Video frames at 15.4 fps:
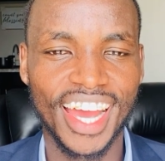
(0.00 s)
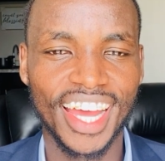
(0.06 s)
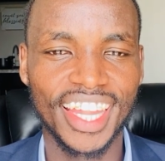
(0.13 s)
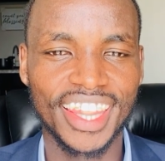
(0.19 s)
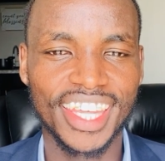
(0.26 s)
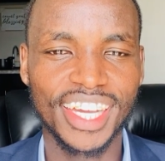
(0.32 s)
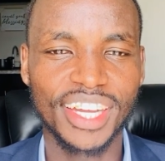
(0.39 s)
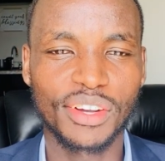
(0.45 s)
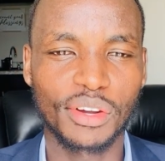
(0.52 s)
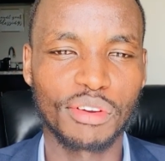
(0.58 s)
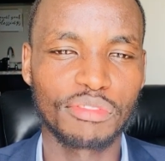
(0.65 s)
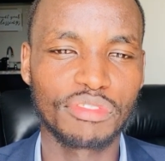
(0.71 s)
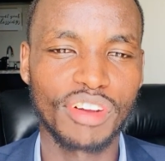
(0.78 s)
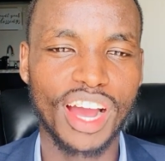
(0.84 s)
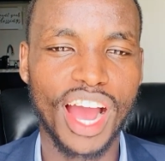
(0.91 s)
think
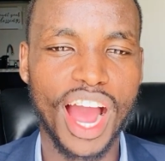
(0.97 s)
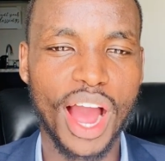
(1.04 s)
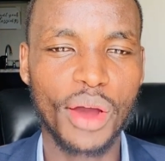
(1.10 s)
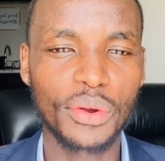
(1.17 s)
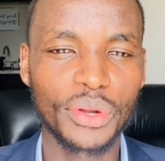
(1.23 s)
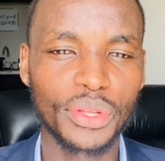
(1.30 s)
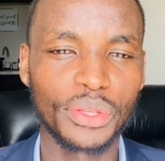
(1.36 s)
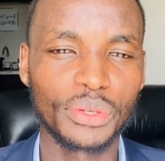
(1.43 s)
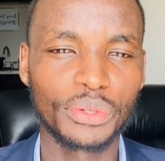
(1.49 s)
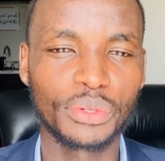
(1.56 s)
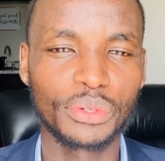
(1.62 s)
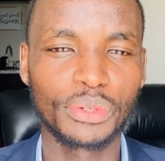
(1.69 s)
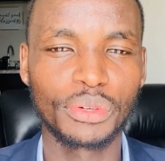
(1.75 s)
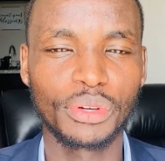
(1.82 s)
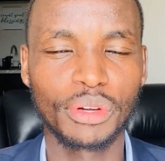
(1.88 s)
of how do
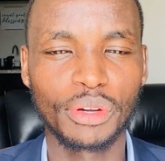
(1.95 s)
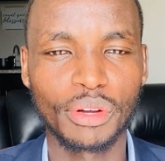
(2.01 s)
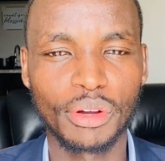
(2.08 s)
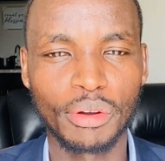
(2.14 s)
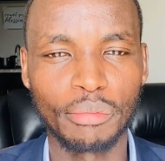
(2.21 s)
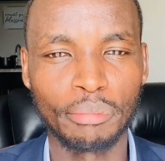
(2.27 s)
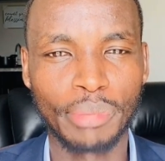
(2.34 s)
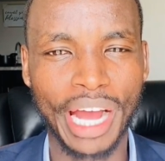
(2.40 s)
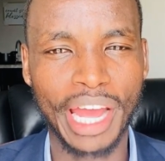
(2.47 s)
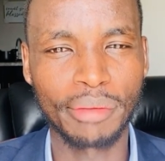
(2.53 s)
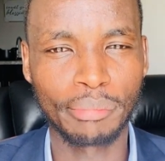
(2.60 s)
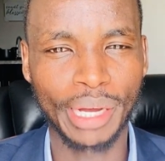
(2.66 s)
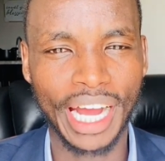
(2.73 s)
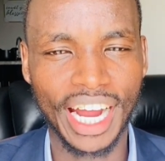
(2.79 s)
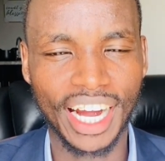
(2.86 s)
you buy
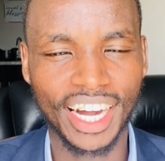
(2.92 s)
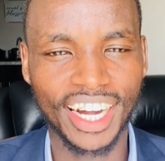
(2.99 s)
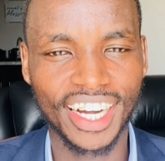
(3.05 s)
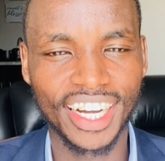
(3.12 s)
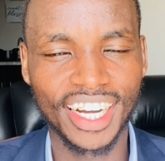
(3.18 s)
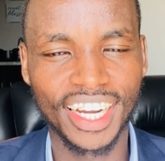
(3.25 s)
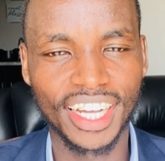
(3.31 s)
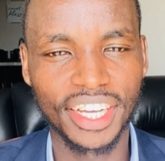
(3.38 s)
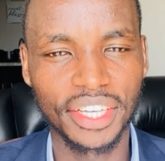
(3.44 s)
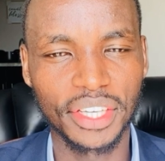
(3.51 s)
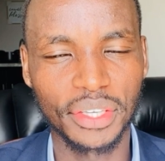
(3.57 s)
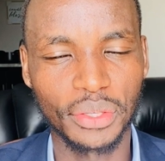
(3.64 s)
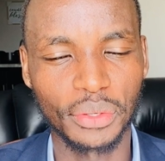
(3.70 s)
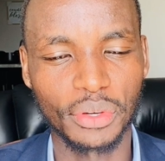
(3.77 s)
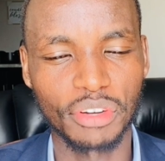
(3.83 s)
back
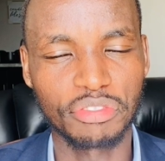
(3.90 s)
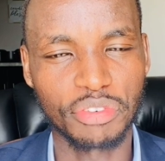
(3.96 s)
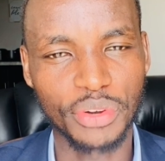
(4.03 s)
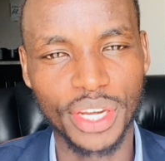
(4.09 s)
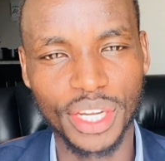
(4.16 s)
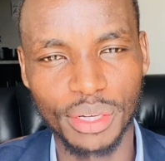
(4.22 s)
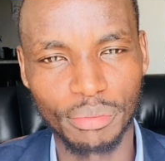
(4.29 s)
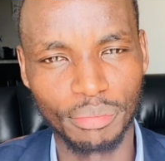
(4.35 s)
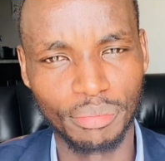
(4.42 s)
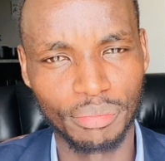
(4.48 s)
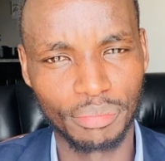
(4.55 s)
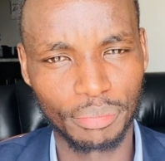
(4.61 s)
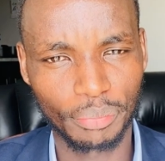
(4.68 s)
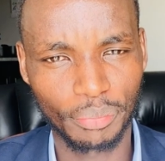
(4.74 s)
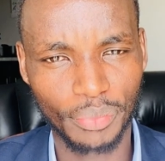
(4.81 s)
your freedom?
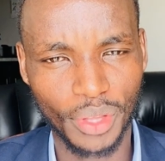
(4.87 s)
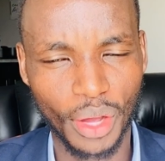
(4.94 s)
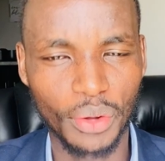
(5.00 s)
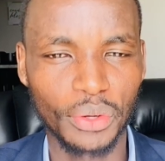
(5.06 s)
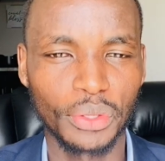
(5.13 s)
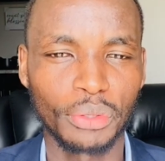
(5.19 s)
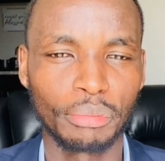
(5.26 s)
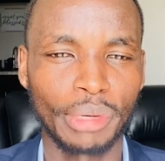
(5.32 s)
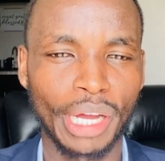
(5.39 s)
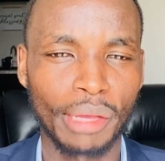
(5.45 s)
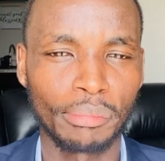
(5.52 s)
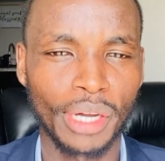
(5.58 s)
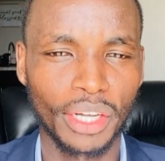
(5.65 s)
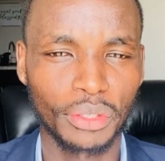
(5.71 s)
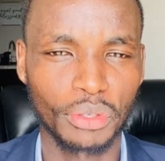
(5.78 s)
How do you buy
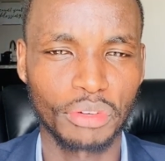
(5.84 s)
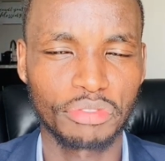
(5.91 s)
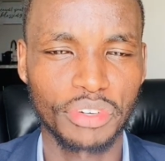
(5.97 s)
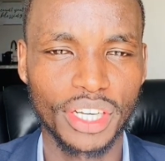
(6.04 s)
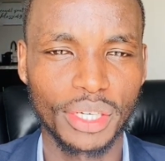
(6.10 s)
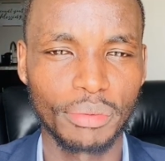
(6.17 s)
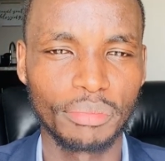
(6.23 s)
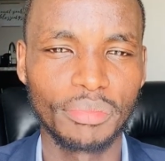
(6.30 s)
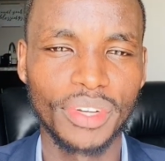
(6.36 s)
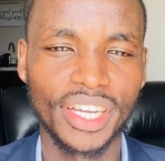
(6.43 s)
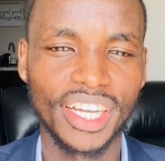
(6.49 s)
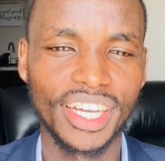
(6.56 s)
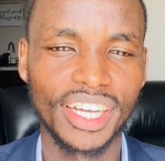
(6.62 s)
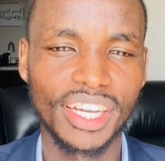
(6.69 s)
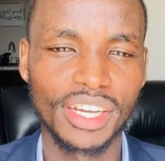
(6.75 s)
back your freedom?
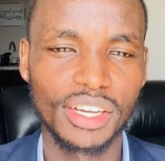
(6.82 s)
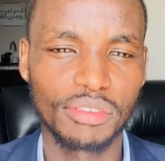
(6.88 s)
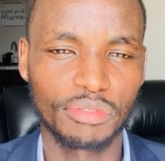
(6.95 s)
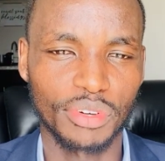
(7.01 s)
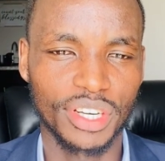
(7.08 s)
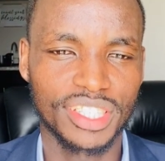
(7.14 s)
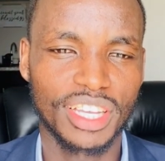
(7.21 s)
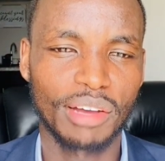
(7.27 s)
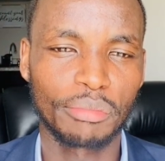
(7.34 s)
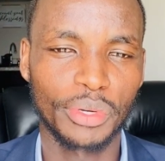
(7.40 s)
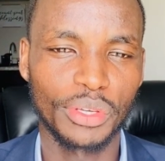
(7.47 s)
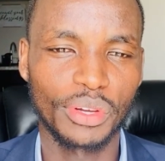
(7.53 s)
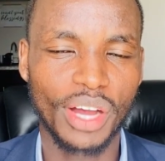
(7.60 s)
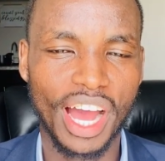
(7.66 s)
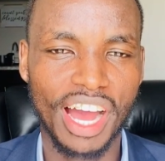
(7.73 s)
For example,
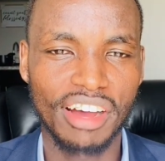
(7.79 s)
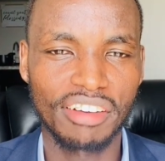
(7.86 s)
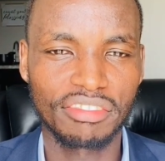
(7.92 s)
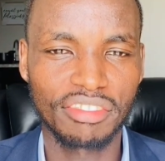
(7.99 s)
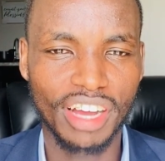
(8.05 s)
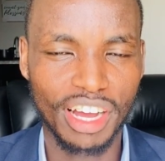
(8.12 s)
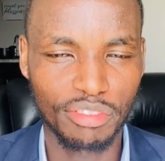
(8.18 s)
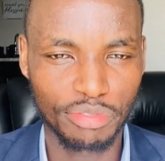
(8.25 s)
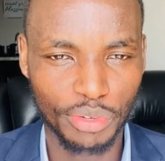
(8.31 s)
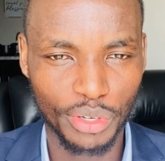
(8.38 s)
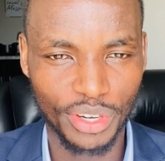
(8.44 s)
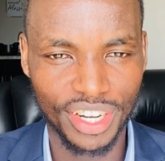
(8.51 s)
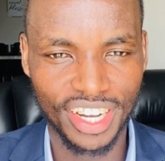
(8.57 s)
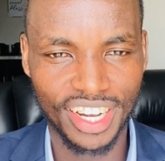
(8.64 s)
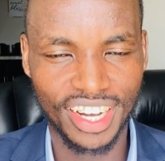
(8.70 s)
you have a
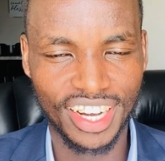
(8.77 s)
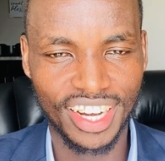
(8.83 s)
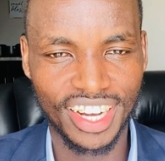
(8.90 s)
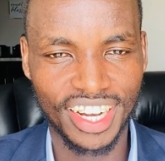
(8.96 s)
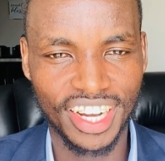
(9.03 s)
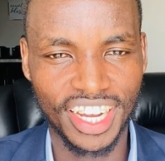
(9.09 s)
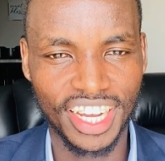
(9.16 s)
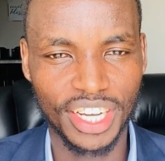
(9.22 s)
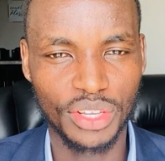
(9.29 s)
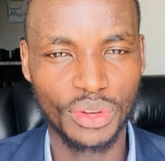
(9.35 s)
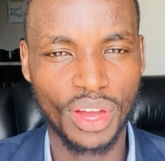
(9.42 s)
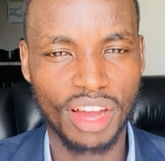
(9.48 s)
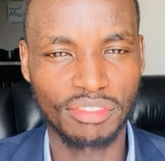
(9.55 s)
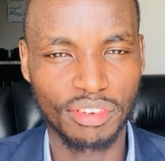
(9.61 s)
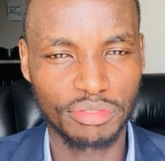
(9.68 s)
phone and you
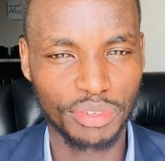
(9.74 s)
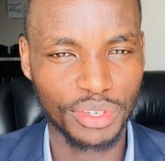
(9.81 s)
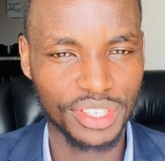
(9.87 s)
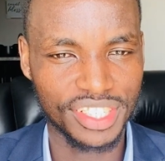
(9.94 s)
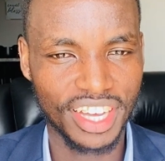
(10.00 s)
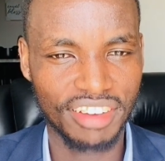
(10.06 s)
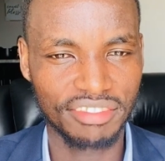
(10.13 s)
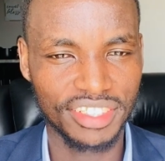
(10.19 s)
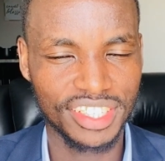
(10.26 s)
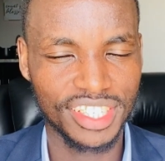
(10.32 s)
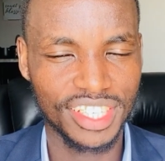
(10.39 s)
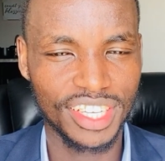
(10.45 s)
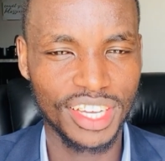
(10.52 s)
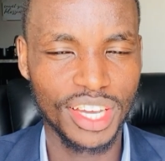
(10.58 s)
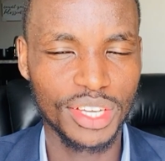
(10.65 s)
have a phone service.
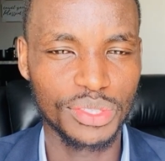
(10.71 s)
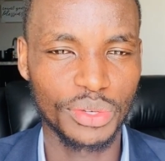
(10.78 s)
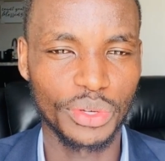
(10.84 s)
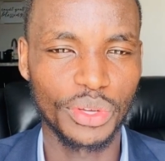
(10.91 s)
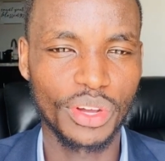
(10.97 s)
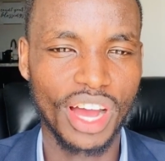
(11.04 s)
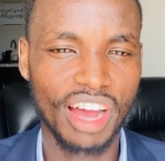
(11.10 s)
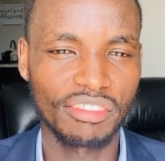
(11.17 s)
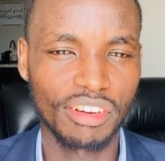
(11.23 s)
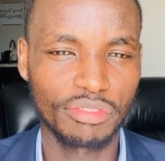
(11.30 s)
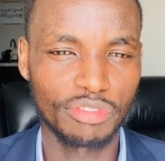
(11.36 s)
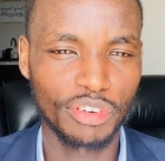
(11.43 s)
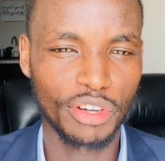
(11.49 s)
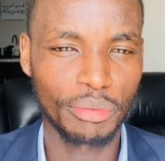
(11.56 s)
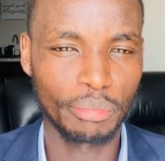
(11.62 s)
So you have a
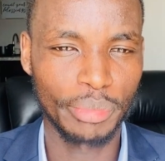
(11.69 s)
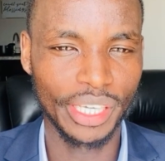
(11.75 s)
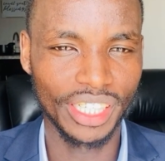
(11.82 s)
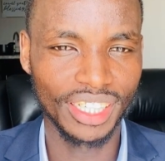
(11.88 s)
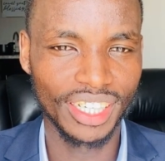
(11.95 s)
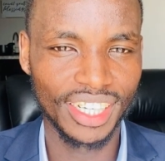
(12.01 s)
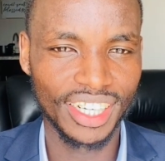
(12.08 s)
phone bill.